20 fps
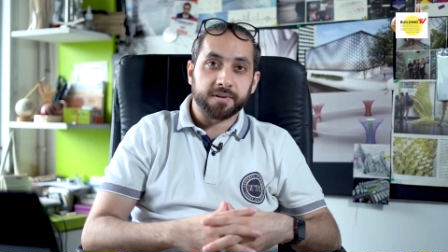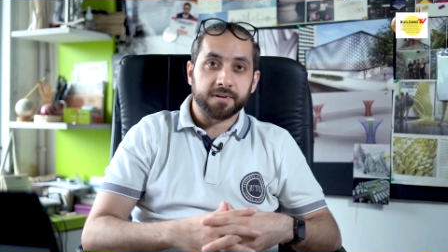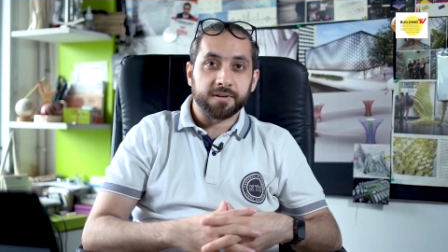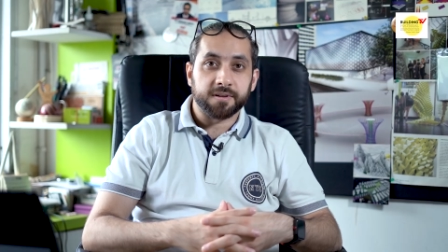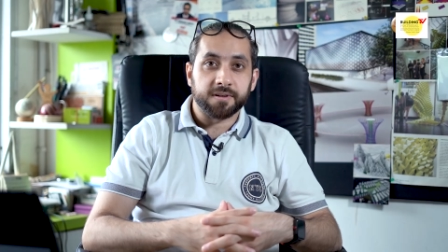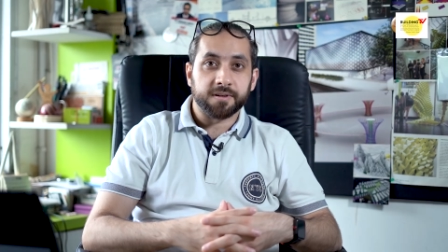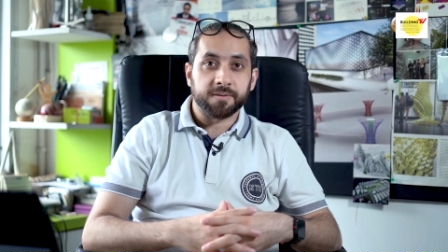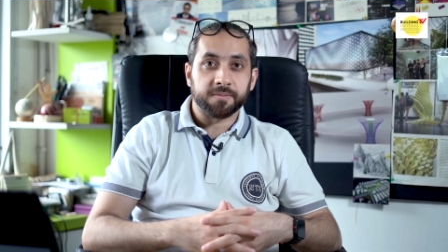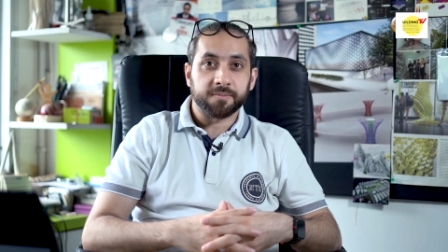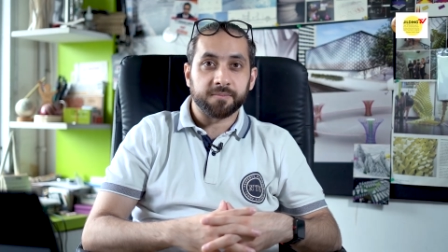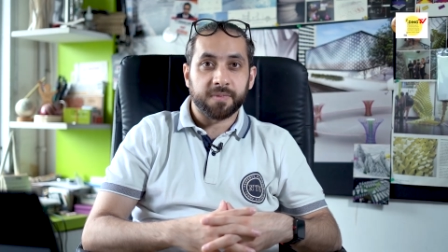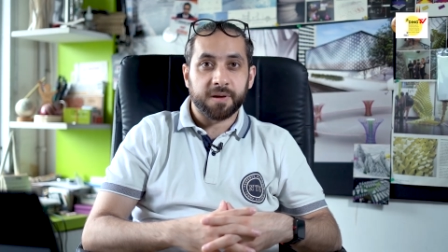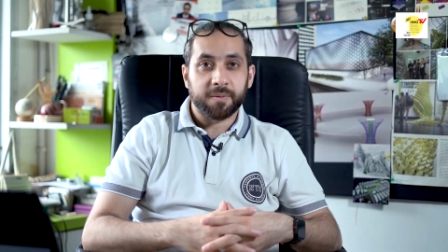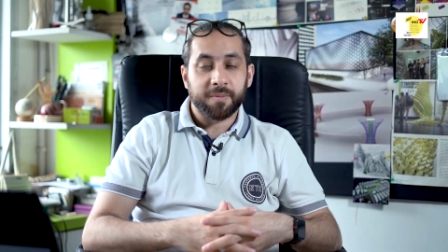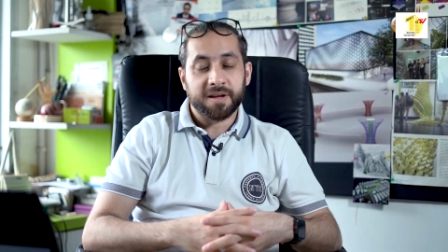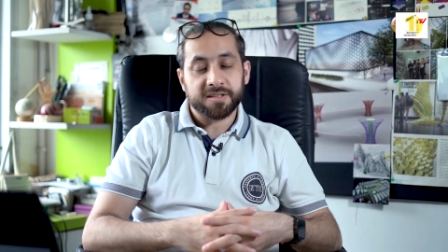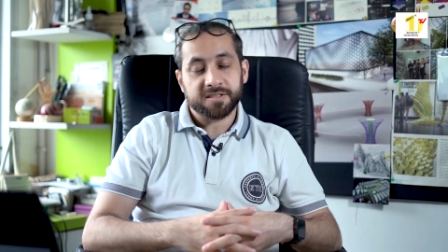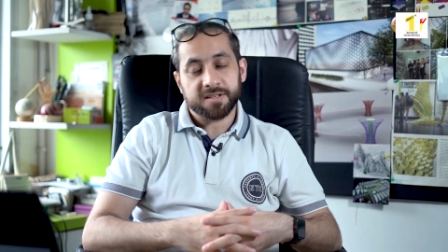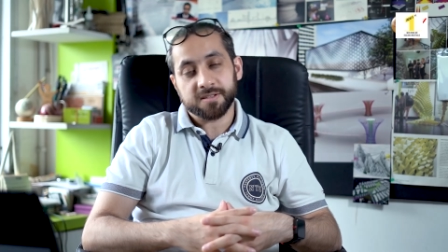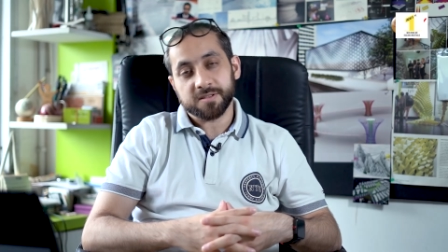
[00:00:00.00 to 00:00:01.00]
uh, my
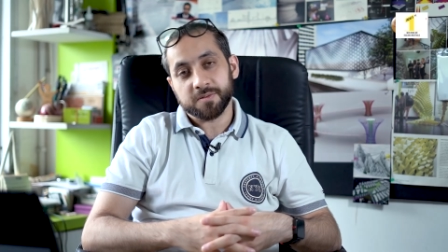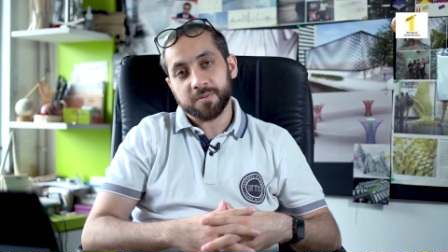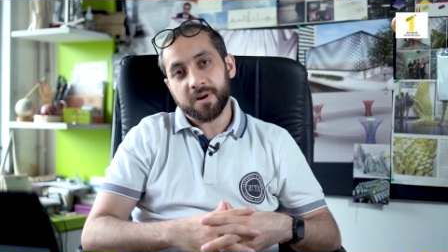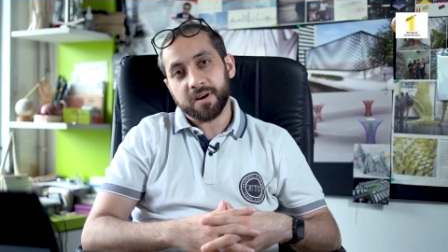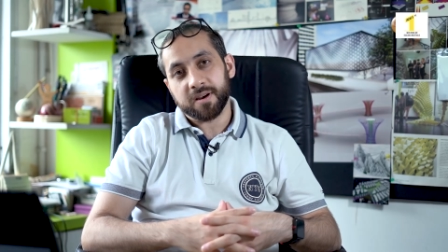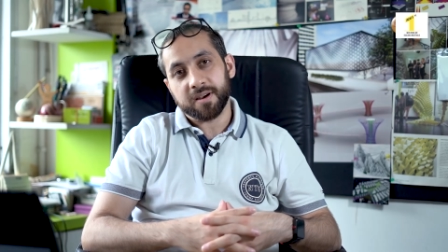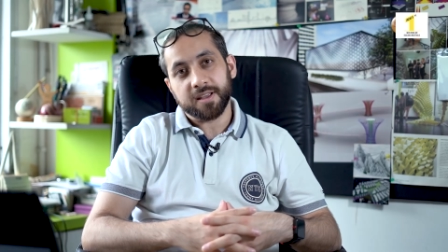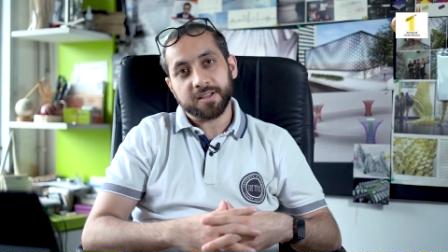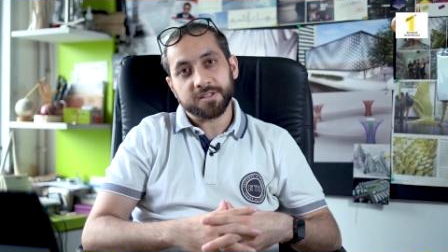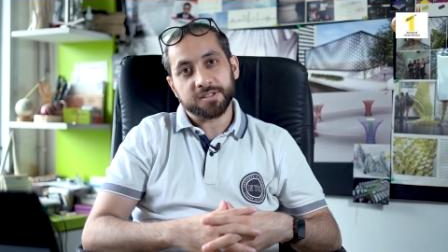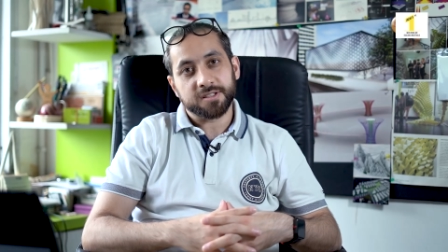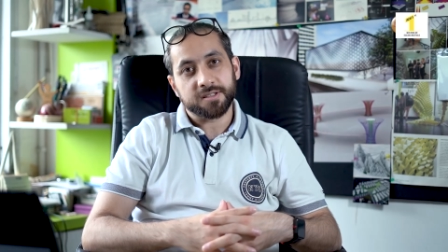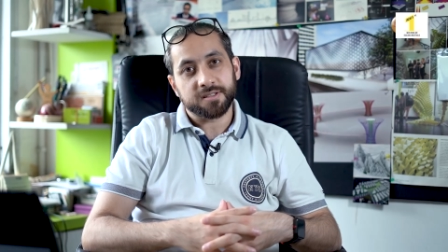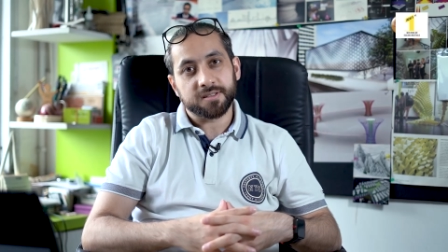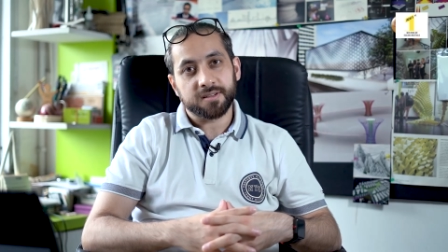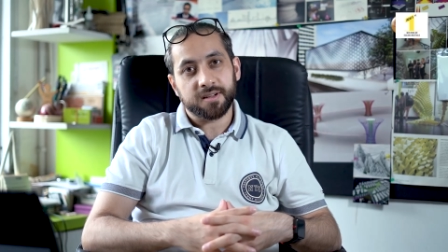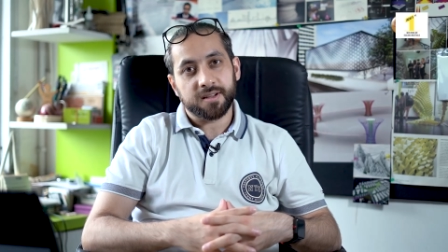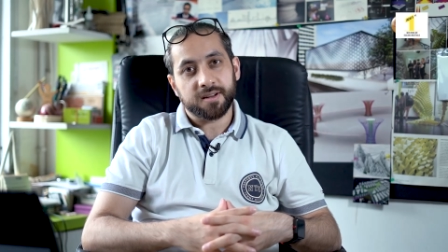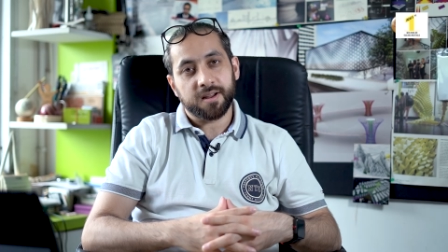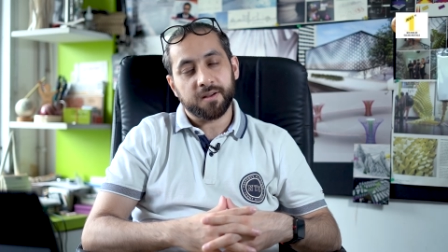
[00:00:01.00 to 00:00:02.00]
bachelor's of architecture,
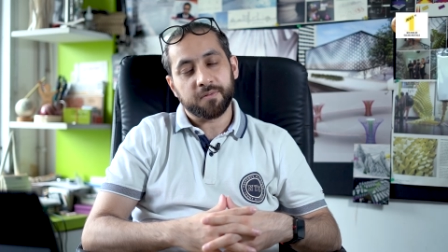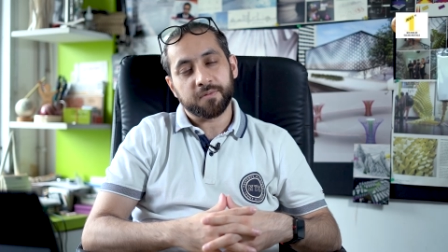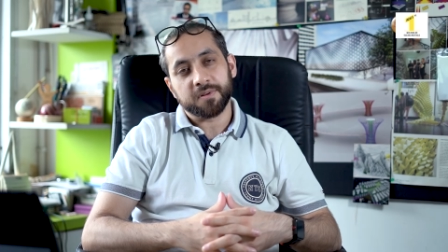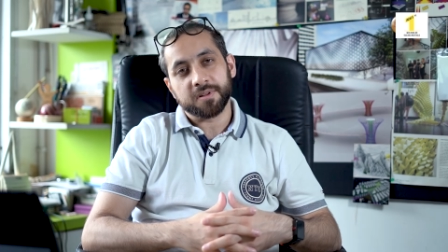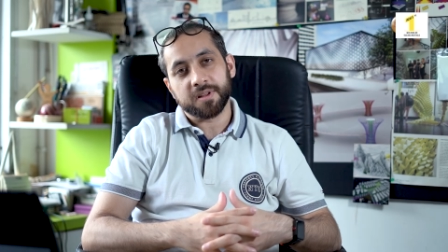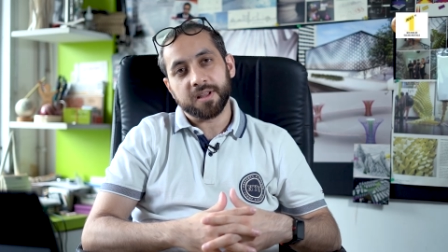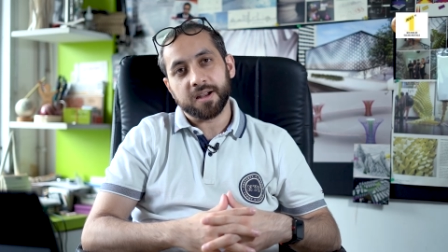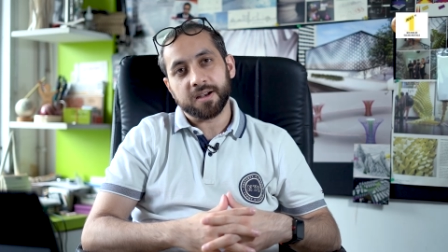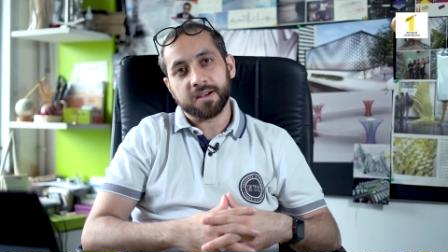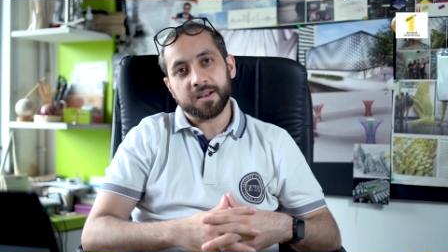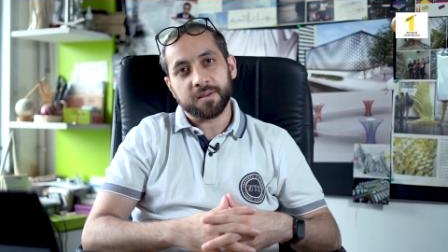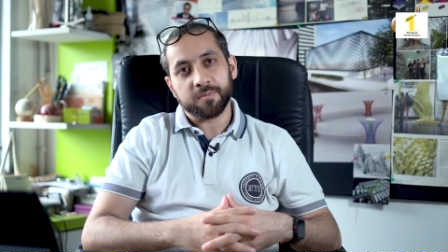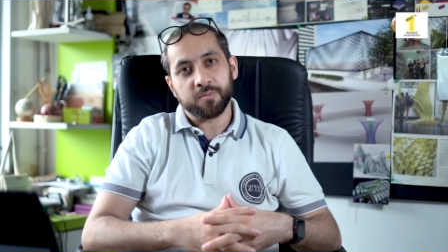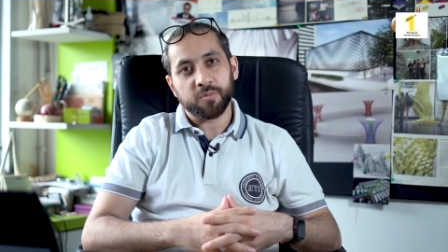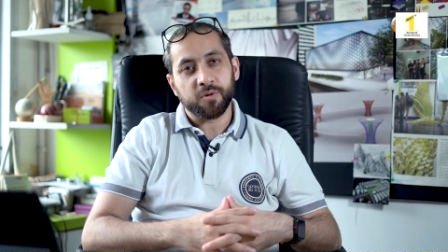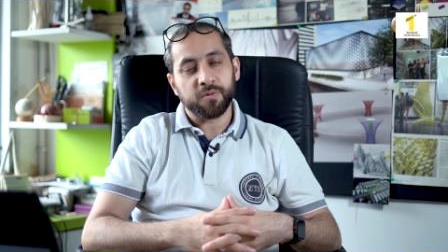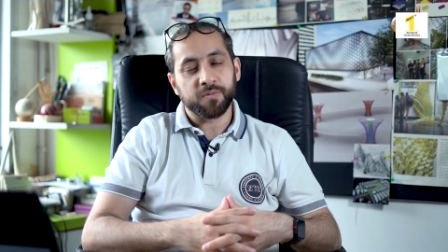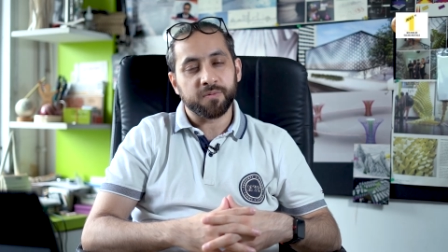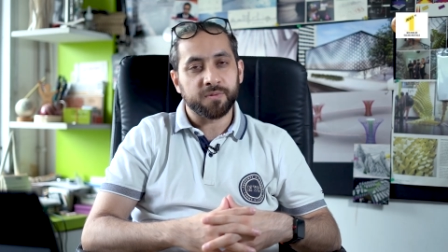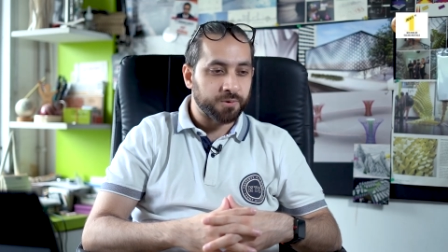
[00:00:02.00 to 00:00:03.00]
and after that I
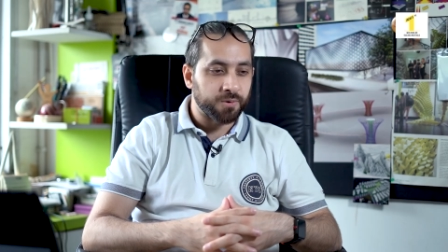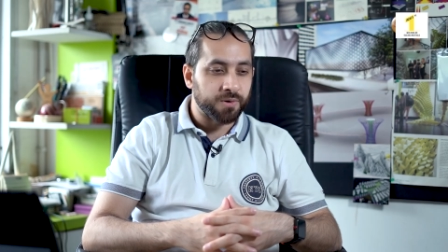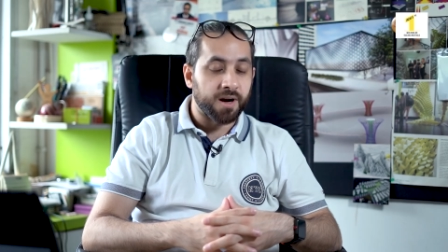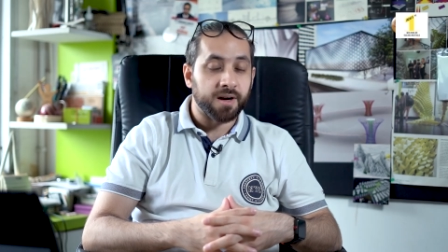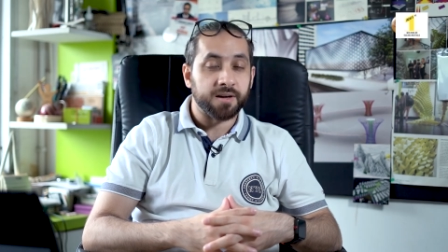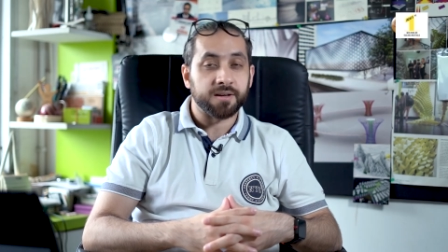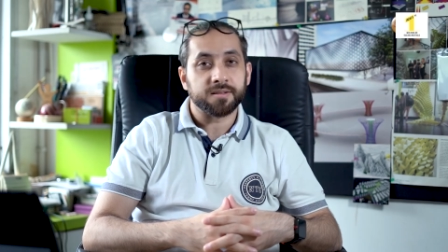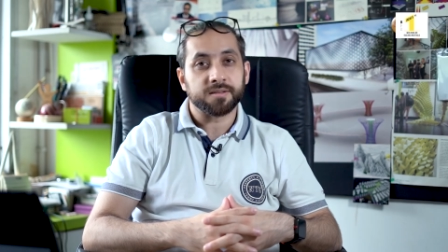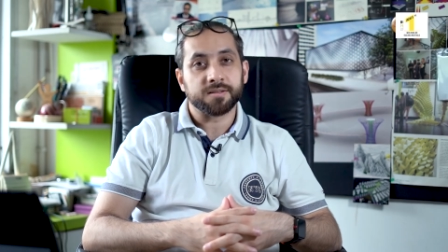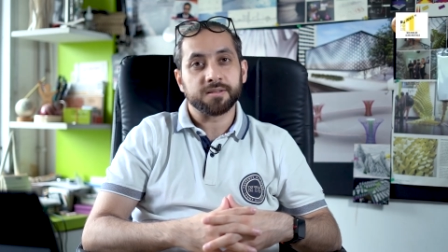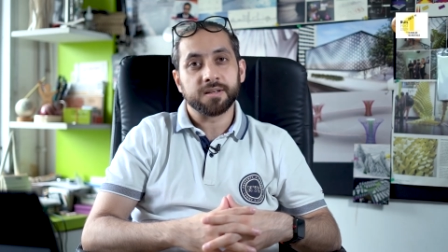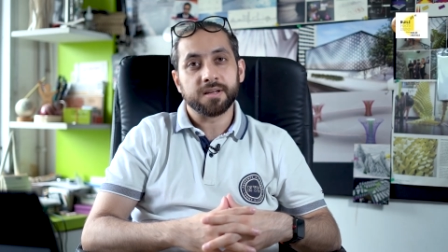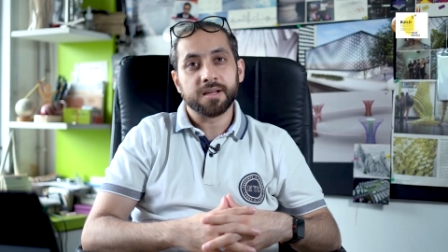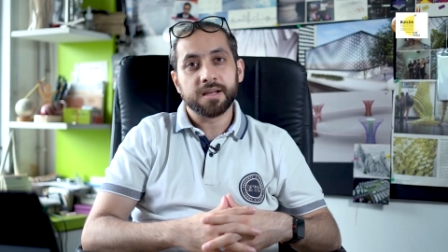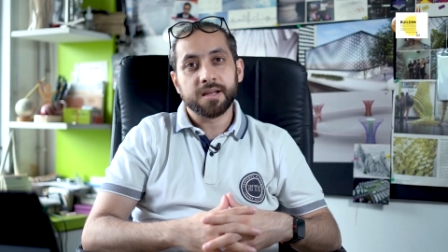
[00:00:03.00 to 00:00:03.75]
moved to London